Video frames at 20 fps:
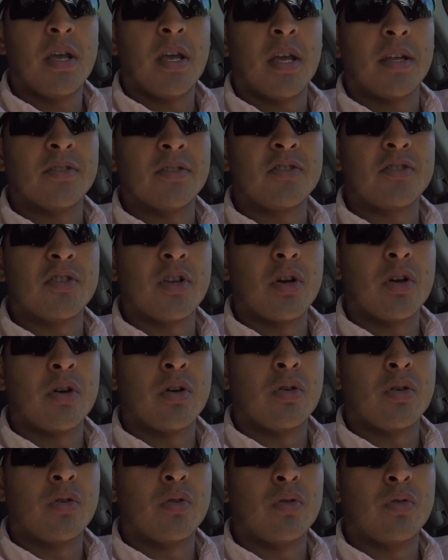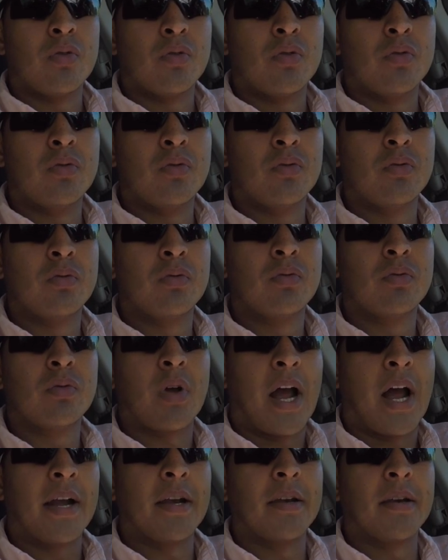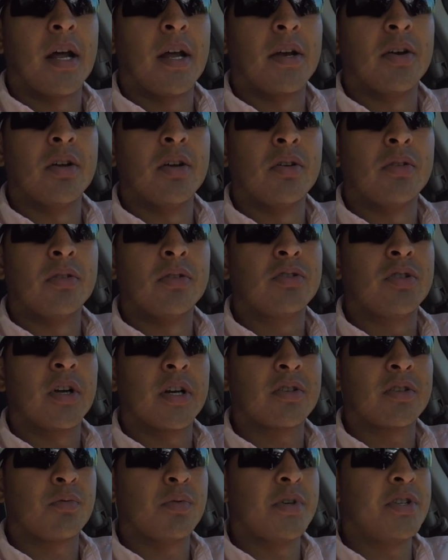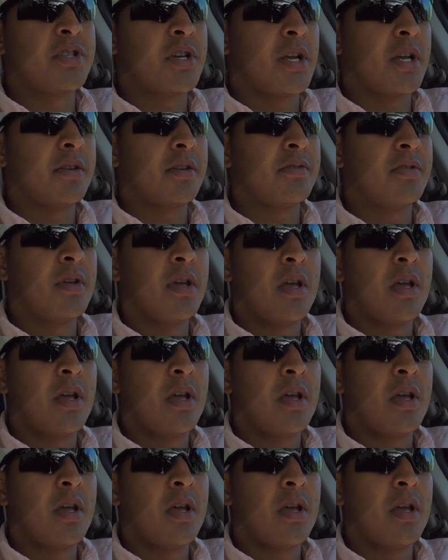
And so I did not know the truck's regened